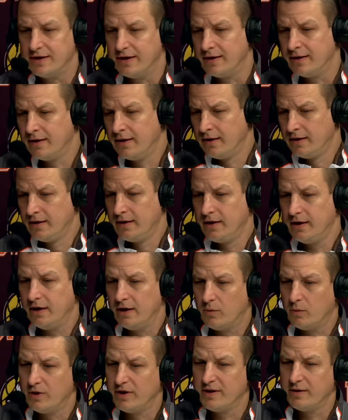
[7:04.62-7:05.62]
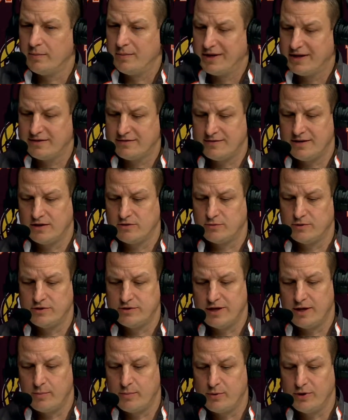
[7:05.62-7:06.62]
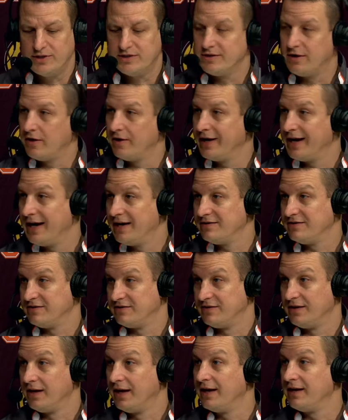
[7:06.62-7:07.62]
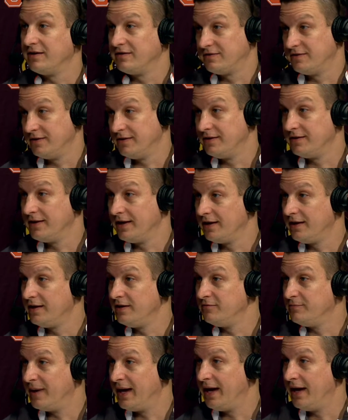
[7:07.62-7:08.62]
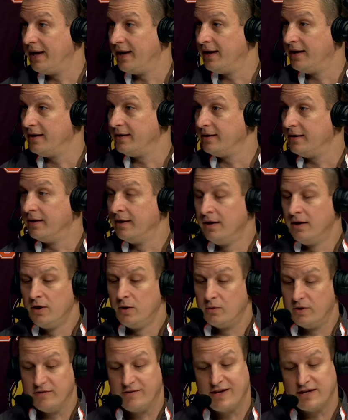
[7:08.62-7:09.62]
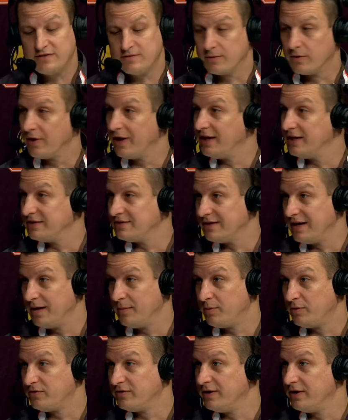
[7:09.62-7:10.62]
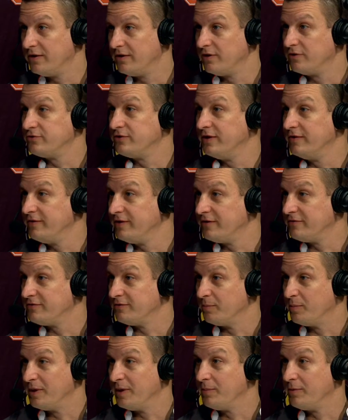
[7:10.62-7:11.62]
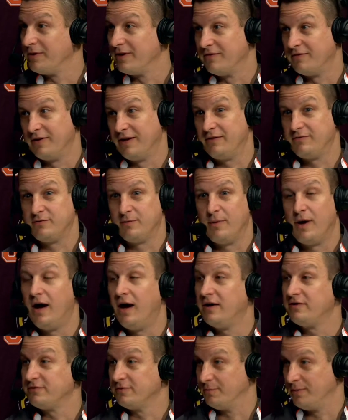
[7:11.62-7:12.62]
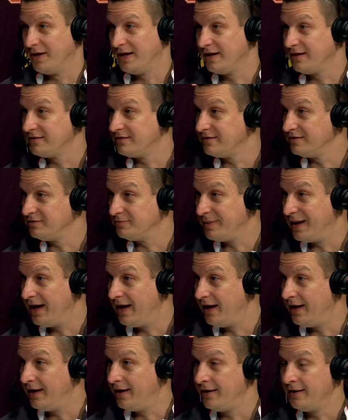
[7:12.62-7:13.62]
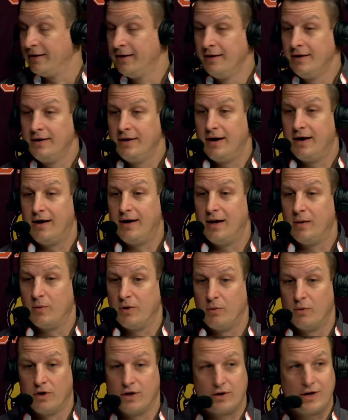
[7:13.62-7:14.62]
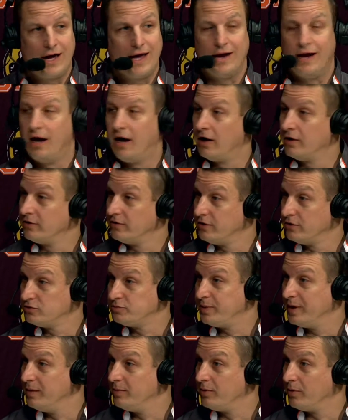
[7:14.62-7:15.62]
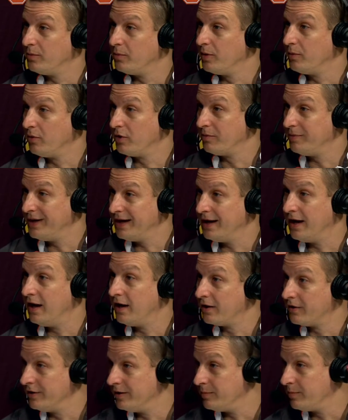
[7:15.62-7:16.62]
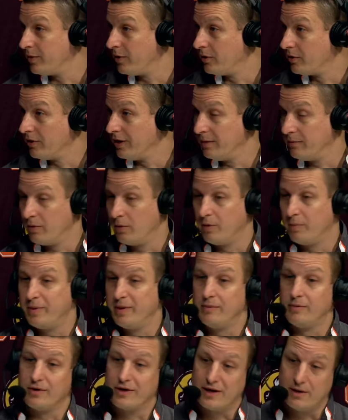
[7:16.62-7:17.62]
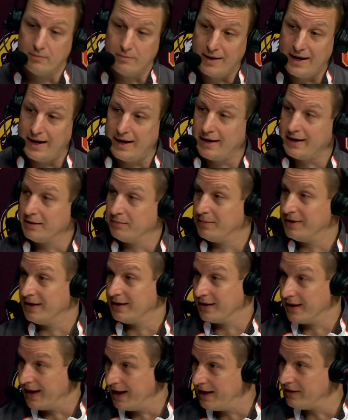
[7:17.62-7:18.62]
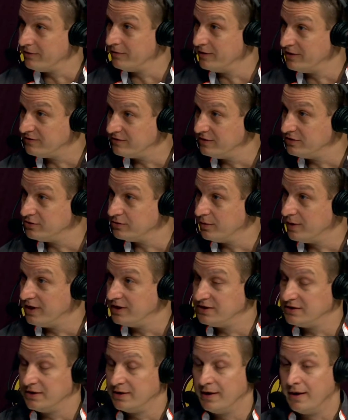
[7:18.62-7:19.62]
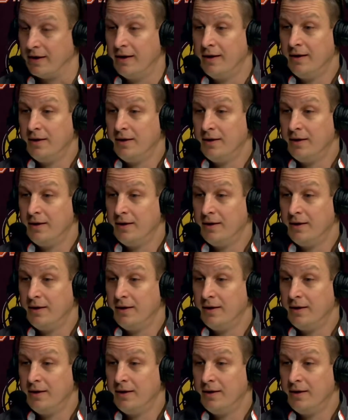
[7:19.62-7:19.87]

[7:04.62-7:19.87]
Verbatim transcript: And you know, one of the biggest things we try to preach to our guys is the legacy that they leave behind. And we've got some great examples here in our trivia of some people that have left some awesome legacies behind. Uh, and we want to kind of honor those people, and we want to be an honoring program. We want people to come back and be in a gathering situation, and